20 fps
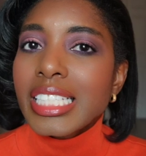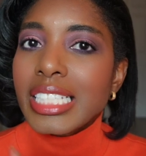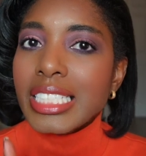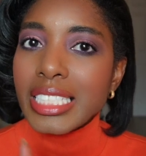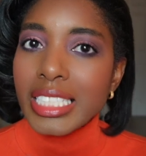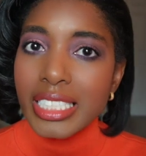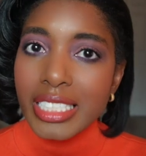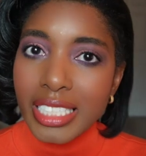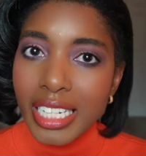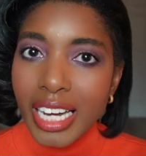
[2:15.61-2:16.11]

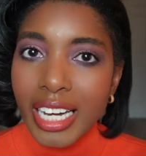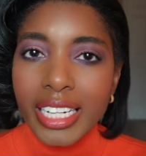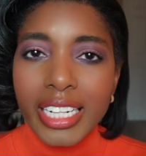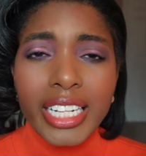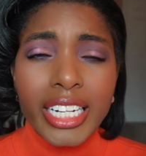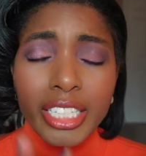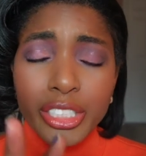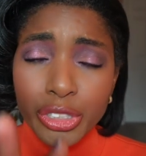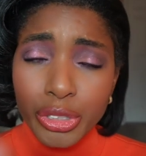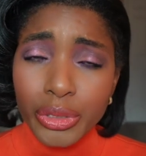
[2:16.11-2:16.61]
This is not,
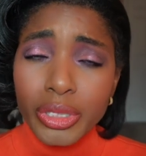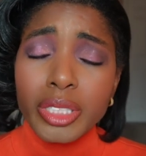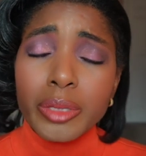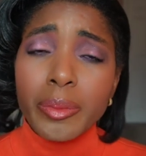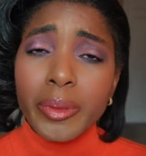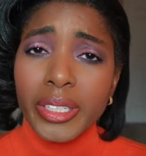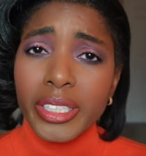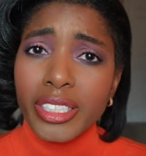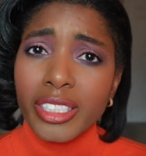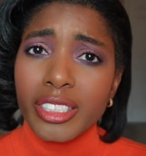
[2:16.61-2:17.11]
and I do
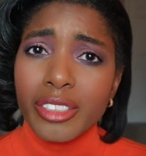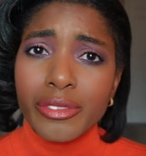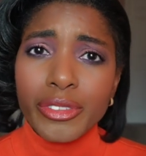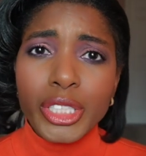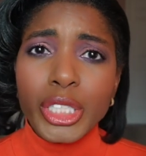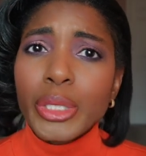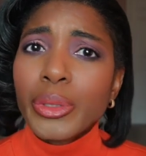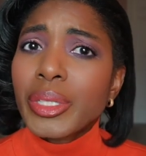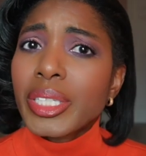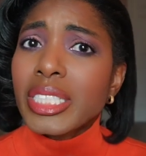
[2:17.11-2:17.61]
explain in the
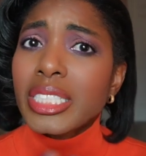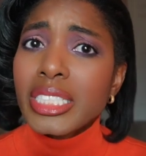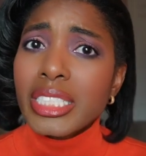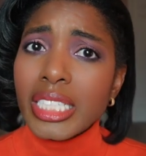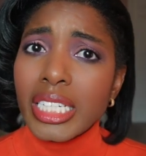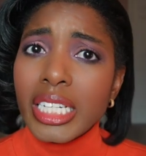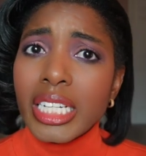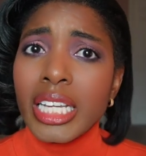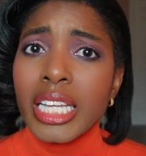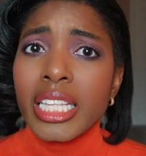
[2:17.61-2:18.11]
video, it
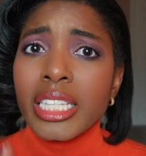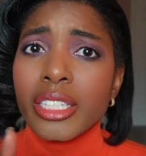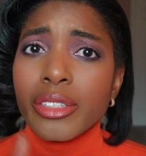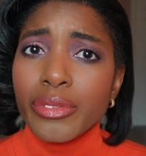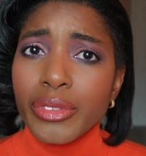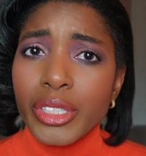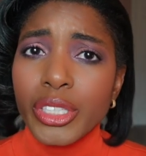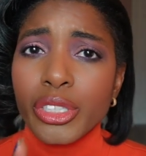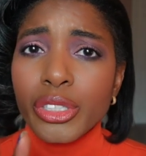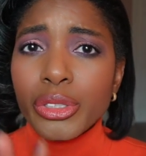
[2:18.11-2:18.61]
isn't, the
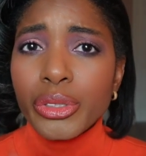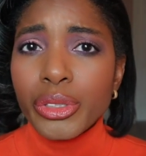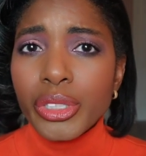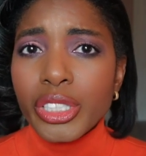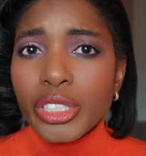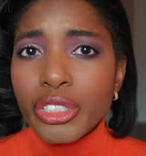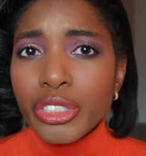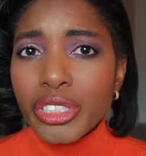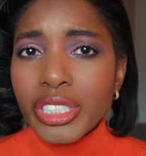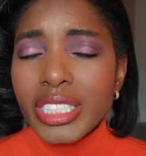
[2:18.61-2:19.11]
video
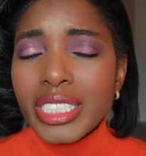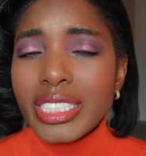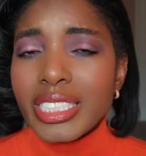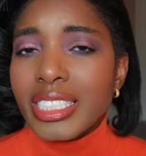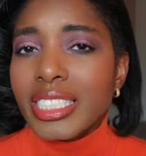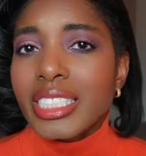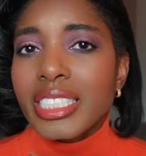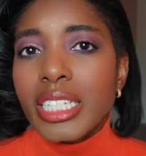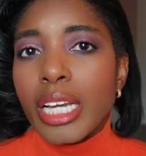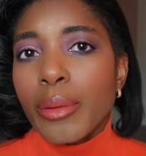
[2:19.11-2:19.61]
that you're gonna
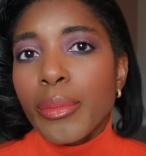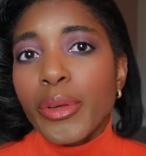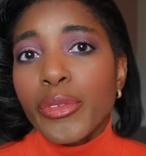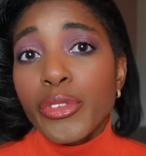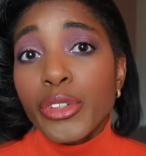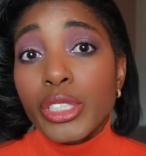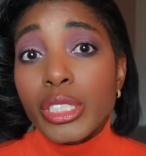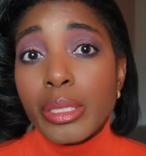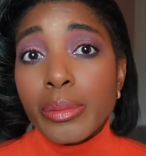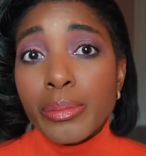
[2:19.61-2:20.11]
see is not my
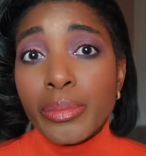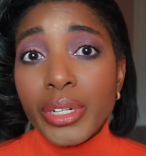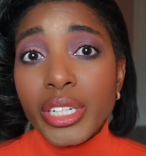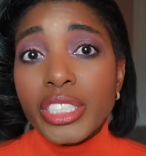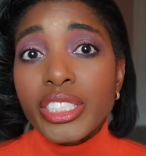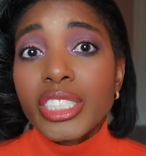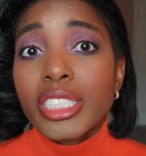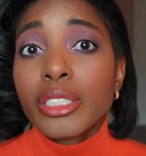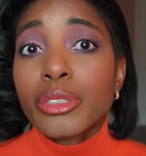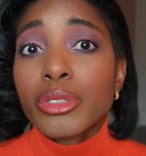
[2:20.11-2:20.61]
first
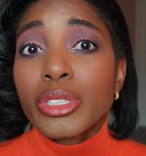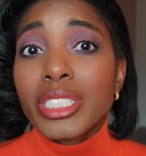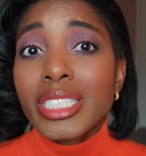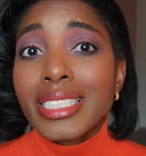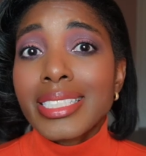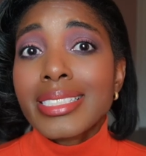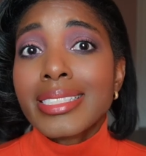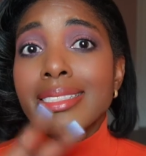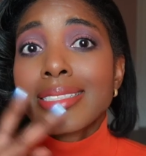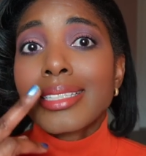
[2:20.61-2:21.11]
impression. It was the
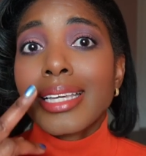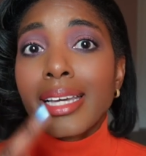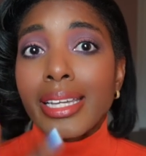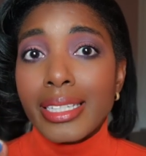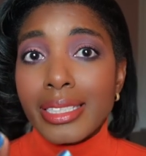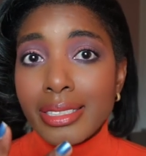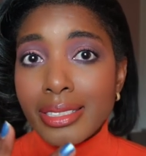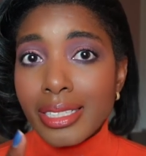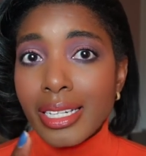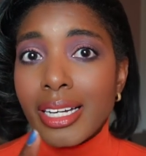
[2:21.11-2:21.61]

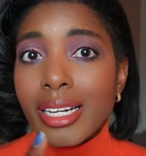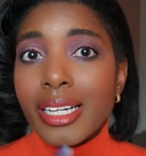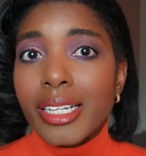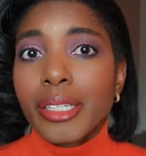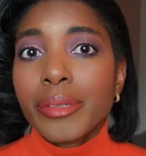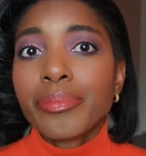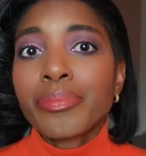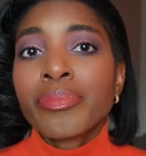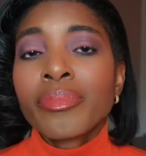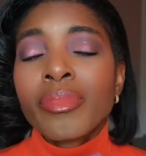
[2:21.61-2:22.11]
second
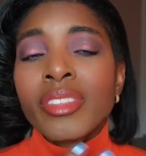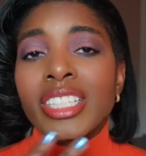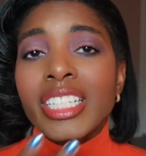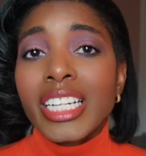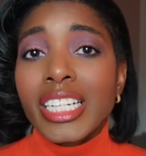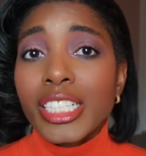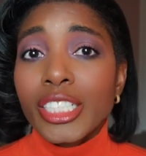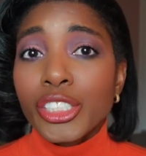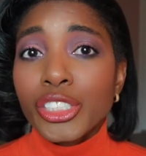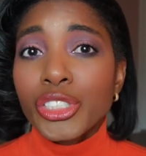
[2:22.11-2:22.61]
time that
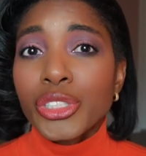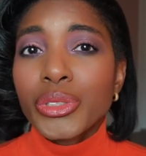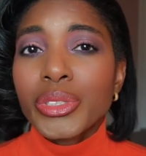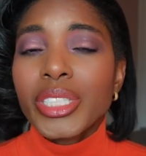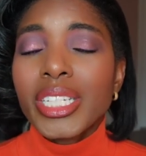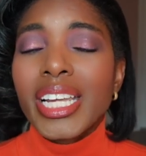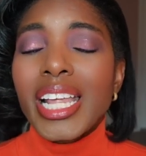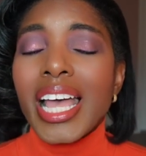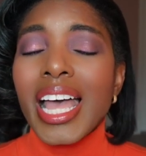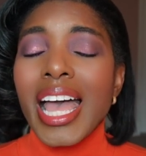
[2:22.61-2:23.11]
I had used
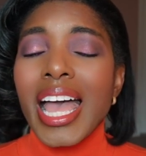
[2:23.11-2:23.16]
it.